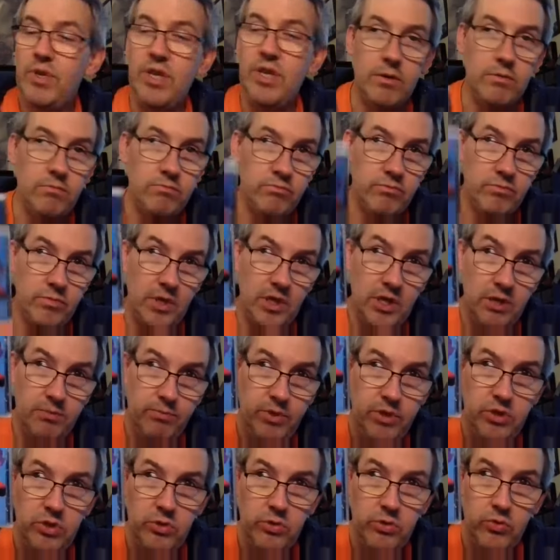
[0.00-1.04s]
yeah,
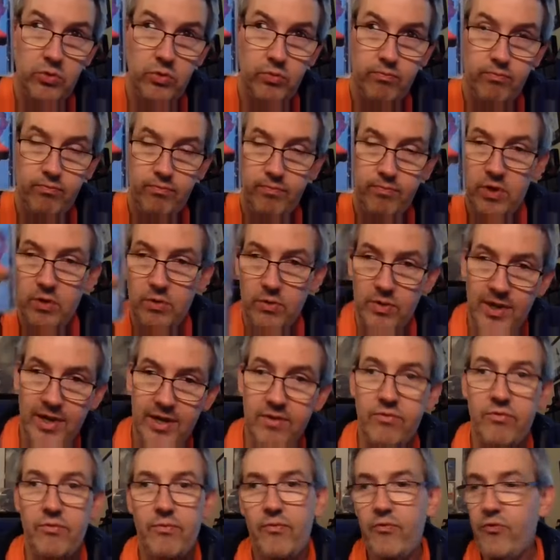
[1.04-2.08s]
happy to
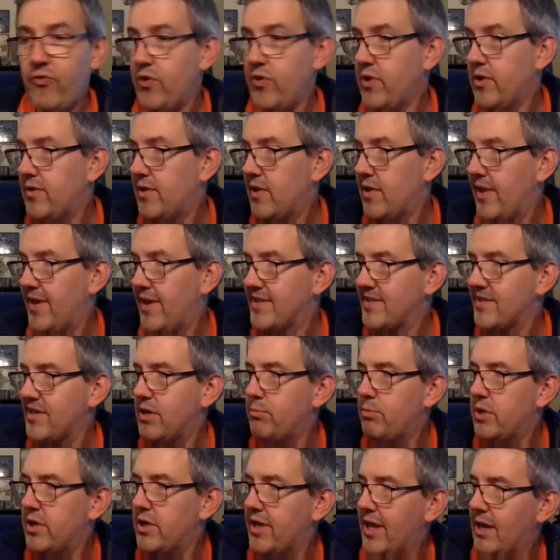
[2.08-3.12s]
kind of fill in the last
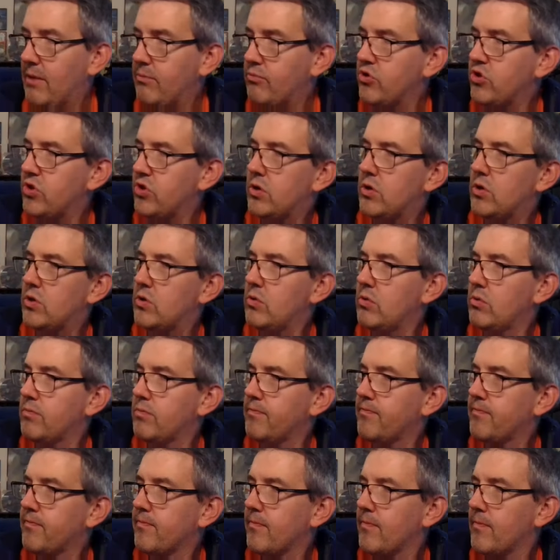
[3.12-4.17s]
couple of gaps there.
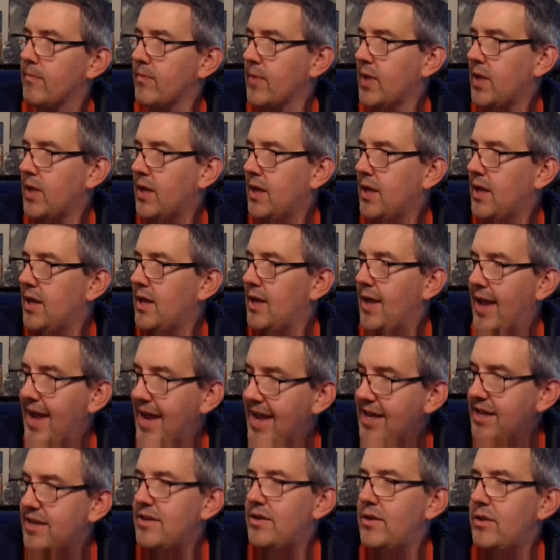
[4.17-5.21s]

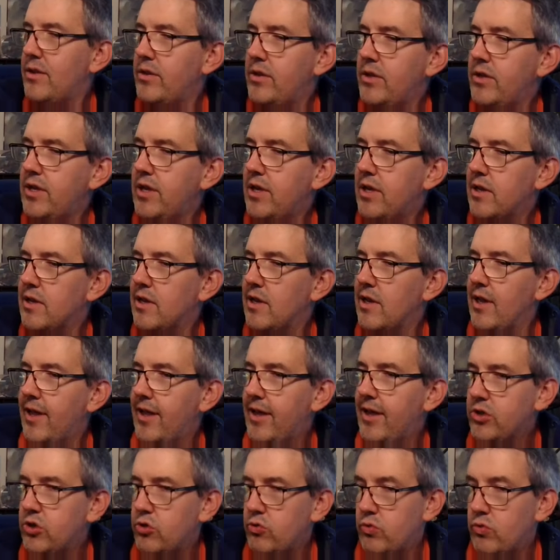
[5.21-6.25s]
And the
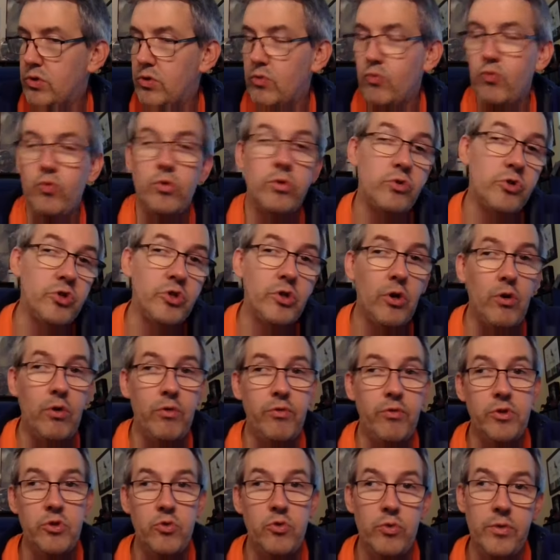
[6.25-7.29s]
last one, we'll just
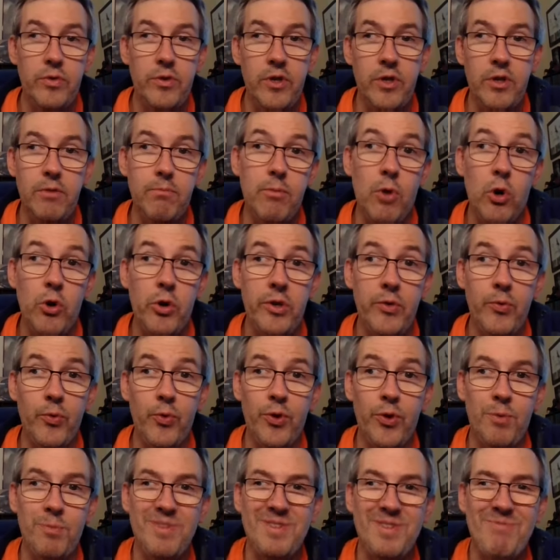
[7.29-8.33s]
call this one the Marty
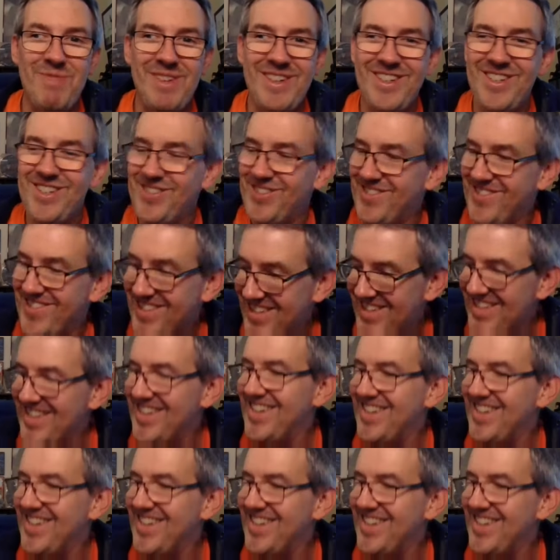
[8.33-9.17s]
Worm Special.